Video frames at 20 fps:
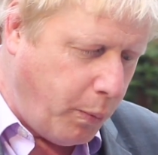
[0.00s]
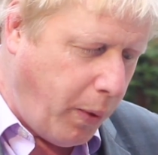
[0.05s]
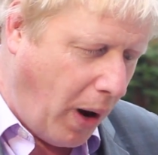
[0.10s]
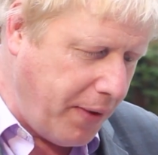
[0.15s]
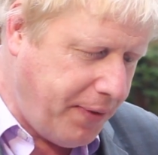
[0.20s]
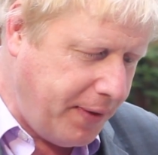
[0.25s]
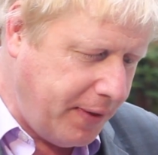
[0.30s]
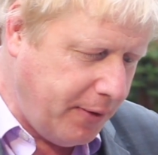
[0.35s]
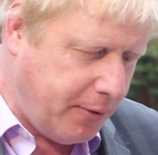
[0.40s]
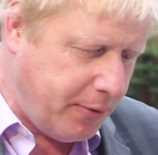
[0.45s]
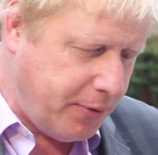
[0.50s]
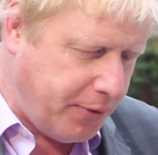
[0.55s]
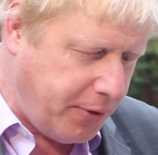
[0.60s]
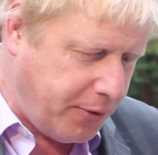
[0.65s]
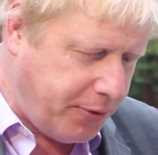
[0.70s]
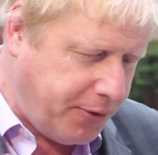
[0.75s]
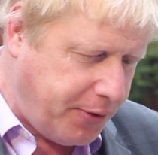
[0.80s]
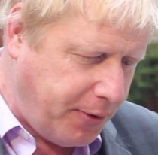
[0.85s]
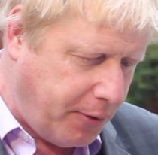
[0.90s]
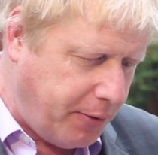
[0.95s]
I think
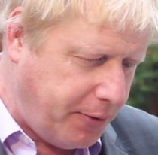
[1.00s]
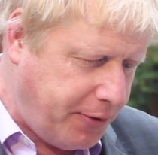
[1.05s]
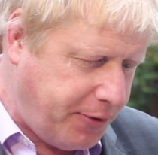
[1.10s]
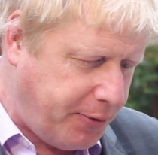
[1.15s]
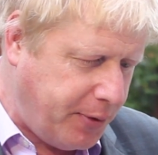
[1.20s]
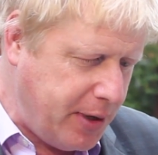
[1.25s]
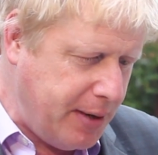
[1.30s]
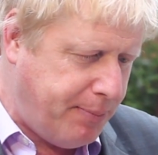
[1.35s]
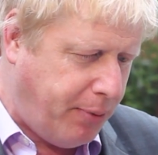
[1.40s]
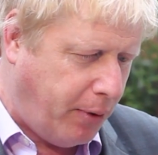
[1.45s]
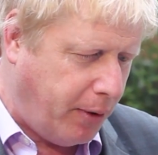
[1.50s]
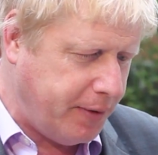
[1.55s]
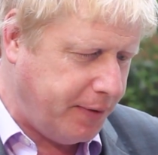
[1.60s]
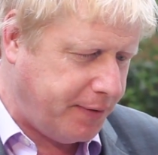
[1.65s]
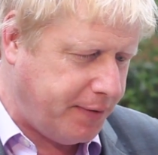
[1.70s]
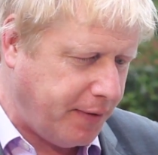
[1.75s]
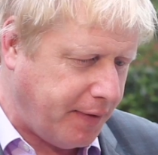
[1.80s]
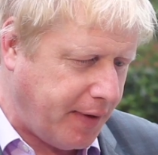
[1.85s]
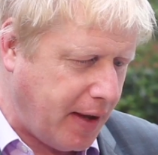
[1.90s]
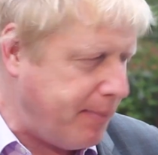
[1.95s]
there are 3
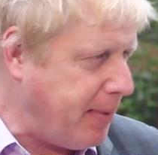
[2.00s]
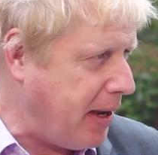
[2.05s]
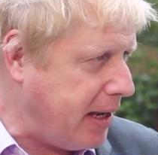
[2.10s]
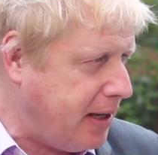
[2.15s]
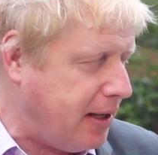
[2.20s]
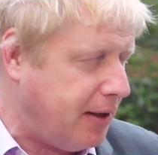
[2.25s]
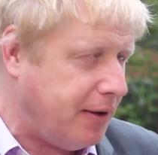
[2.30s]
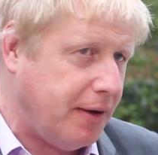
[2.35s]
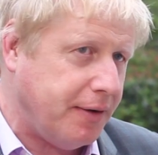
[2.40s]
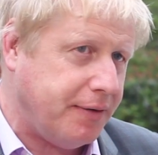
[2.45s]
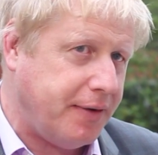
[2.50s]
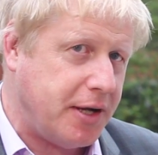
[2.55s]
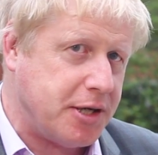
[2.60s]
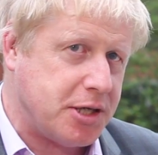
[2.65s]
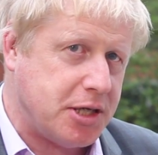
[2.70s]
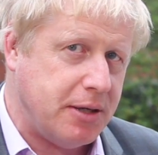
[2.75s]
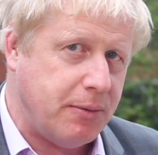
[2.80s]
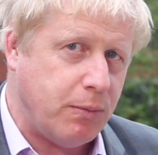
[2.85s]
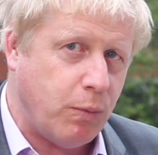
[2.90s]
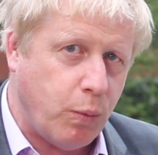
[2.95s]
points that they make in it,
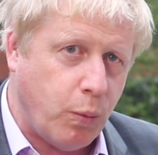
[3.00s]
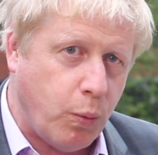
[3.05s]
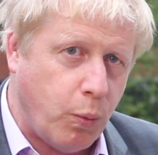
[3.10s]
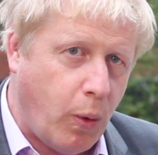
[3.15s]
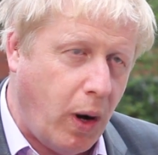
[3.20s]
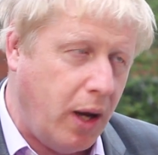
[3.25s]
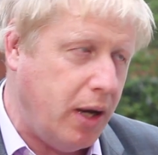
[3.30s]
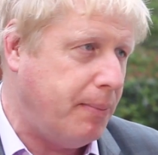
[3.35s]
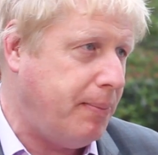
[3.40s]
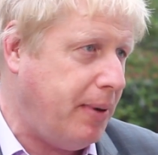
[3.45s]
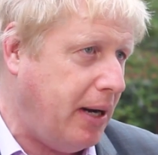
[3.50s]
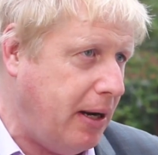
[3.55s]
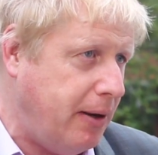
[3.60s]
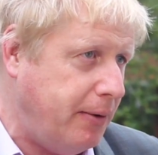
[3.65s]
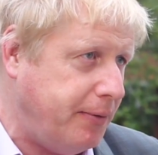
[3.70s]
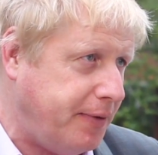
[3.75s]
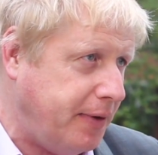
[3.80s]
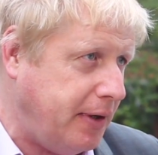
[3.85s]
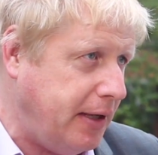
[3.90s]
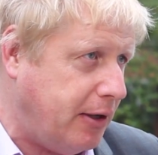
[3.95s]
essentially. One
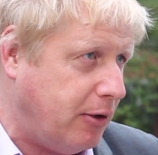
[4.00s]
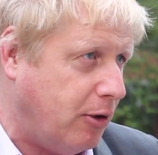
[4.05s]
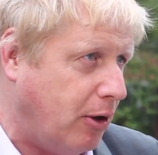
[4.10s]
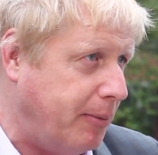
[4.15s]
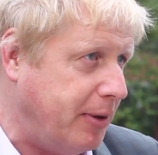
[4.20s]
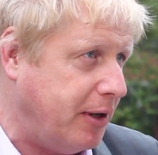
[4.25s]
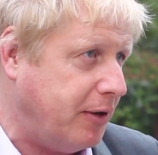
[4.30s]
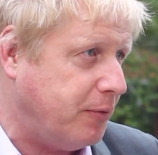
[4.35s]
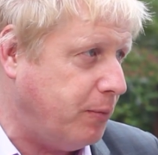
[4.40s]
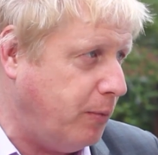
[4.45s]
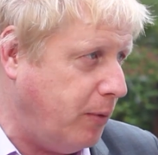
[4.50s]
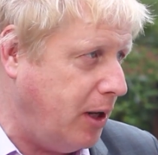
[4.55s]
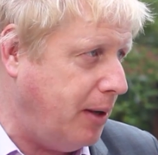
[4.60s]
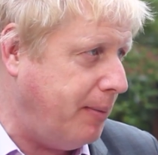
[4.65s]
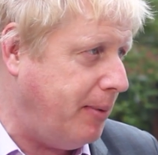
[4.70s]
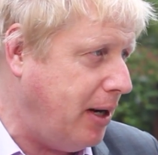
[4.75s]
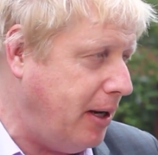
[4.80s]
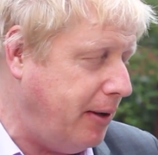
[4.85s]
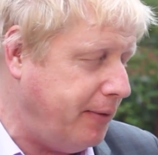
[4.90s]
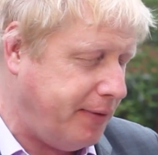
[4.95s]
about economics, one
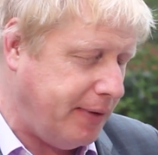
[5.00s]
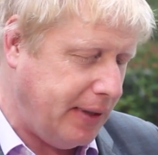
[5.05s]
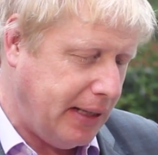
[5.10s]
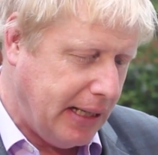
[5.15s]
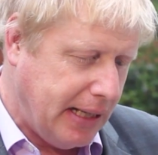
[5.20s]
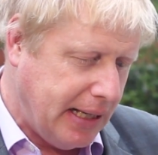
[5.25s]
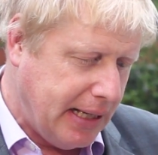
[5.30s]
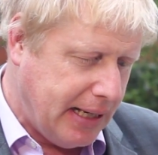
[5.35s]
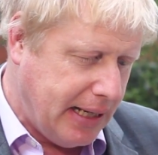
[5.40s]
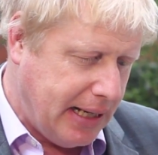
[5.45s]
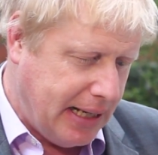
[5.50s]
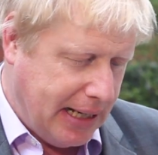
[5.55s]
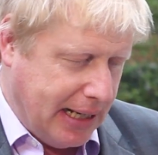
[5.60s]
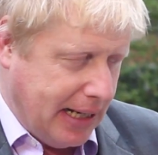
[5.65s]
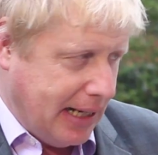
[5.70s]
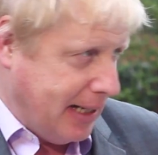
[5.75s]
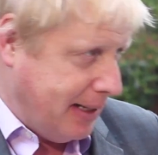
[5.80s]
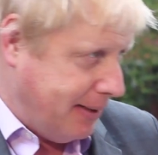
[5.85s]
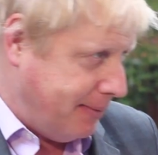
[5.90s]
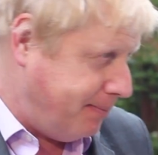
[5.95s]
about
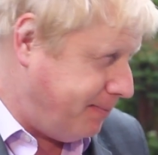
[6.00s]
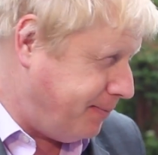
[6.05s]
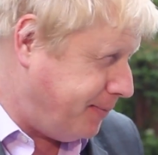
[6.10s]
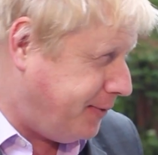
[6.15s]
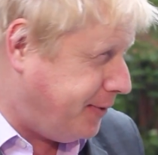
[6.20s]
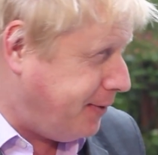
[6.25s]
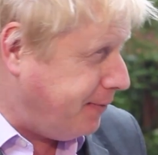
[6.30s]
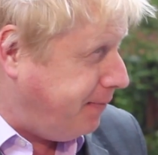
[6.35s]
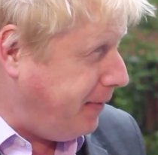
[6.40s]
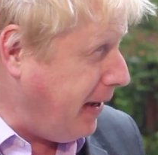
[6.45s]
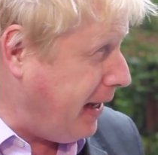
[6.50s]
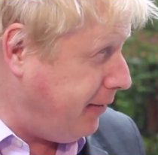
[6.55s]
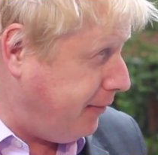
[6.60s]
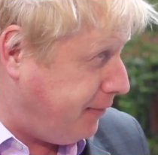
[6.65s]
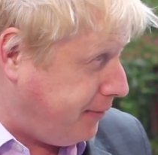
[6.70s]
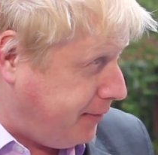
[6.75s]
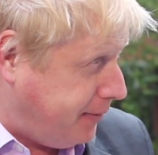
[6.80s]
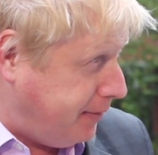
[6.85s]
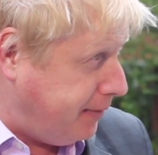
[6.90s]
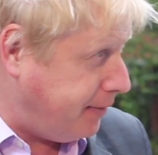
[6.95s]

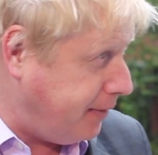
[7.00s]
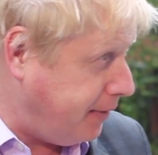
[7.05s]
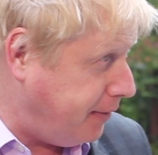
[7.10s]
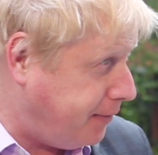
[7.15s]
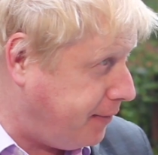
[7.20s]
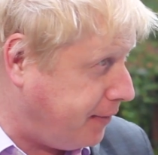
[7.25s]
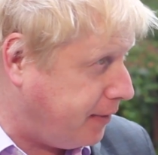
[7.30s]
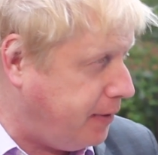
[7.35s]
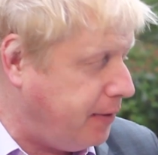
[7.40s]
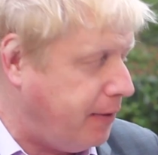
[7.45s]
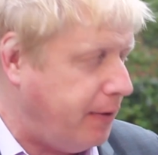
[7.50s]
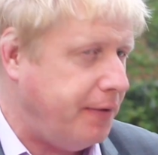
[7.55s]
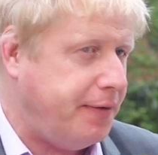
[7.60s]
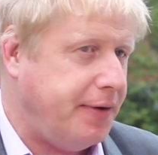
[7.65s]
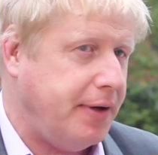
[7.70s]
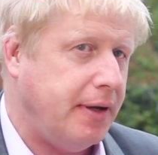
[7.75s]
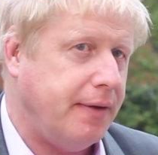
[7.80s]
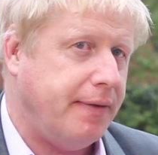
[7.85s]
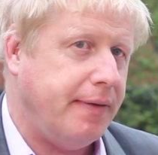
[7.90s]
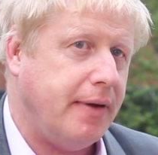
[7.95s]
defence and
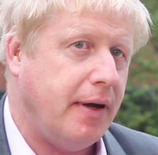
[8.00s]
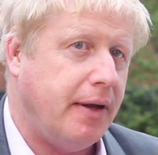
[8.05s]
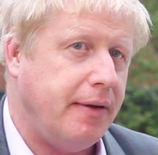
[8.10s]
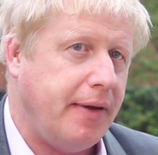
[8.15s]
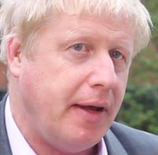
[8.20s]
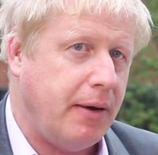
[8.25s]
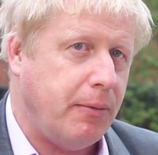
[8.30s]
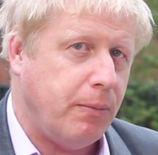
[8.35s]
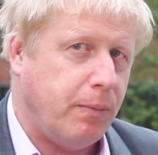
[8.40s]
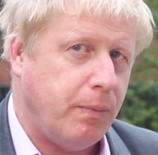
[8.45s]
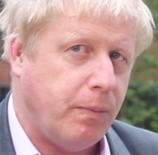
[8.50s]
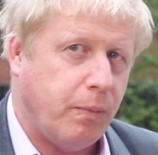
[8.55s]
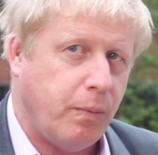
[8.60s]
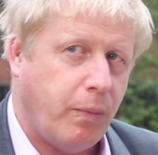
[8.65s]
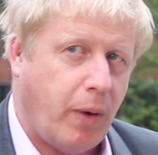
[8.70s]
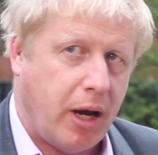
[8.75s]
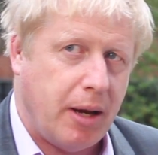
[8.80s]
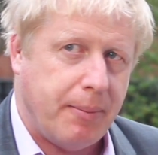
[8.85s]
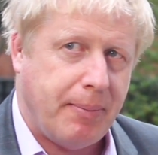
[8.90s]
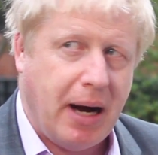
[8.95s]
security, and then
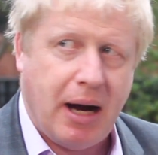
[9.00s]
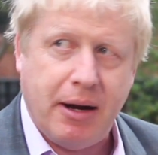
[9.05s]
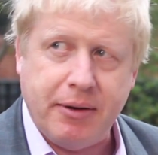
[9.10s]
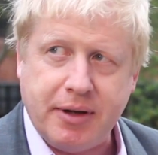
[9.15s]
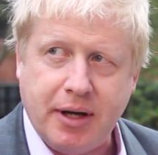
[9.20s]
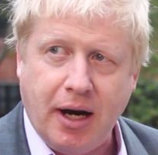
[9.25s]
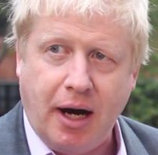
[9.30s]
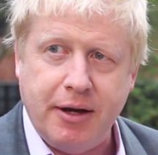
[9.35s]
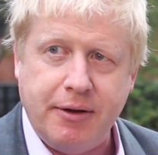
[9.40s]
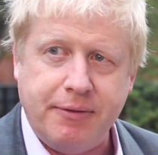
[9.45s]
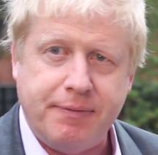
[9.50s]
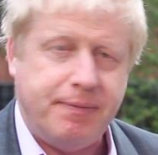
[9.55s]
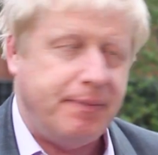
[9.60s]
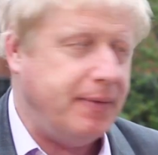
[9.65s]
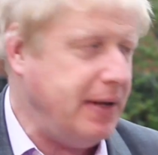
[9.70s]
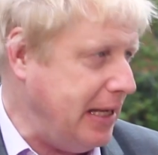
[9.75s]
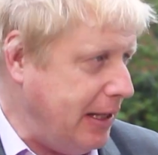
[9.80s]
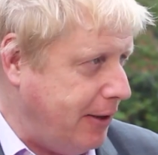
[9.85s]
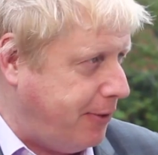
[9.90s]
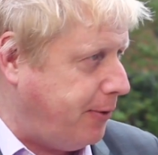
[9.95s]
one about kind of
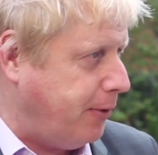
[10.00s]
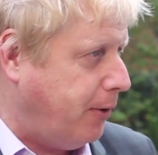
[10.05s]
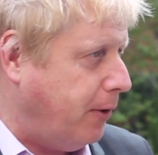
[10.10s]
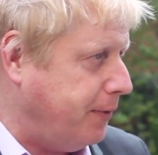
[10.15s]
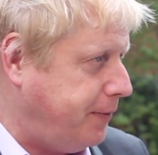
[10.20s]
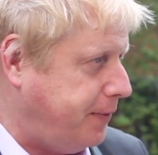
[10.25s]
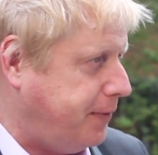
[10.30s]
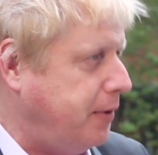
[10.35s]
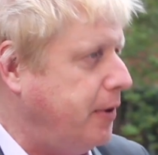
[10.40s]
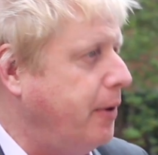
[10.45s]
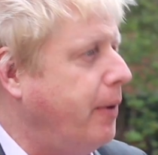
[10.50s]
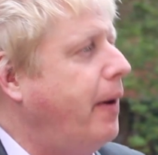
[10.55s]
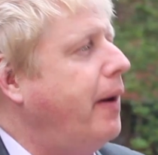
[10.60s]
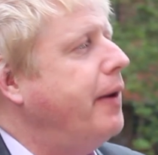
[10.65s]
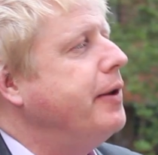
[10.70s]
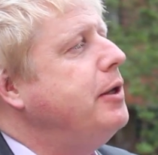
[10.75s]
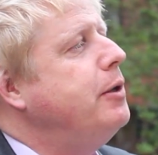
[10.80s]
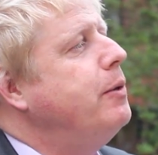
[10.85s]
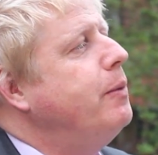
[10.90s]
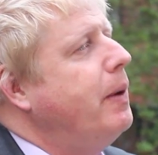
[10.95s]
ethos.
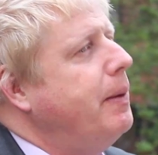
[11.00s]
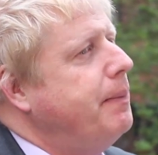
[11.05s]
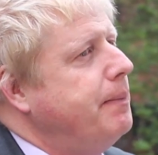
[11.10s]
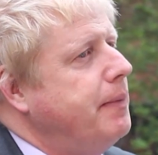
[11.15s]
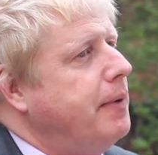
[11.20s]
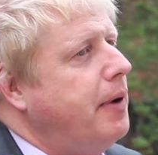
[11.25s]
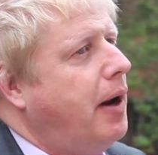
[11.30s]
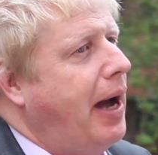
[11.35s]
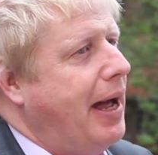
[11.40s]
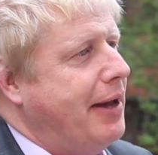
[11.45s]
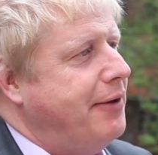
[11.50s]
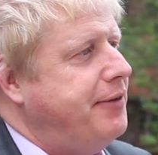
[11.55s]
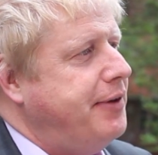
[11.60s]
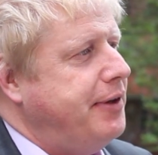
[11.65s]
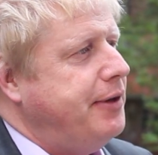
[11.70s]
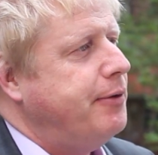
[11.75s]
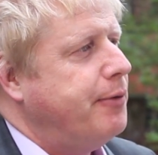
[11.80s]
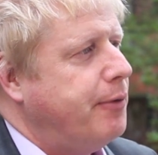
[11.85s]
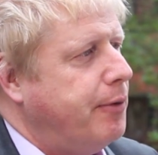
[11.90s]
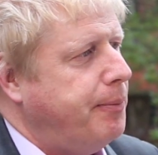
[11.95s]
Are you
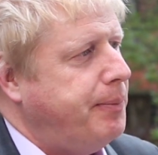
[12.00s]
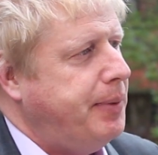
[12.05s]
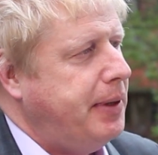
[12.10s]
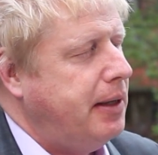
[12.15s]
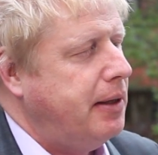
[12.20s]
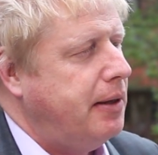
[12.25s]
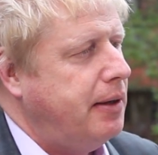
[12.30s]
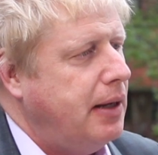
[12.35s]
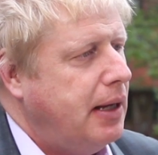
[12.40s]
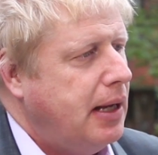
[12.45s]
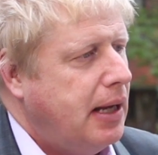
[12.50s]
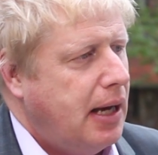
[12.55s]
anti-European?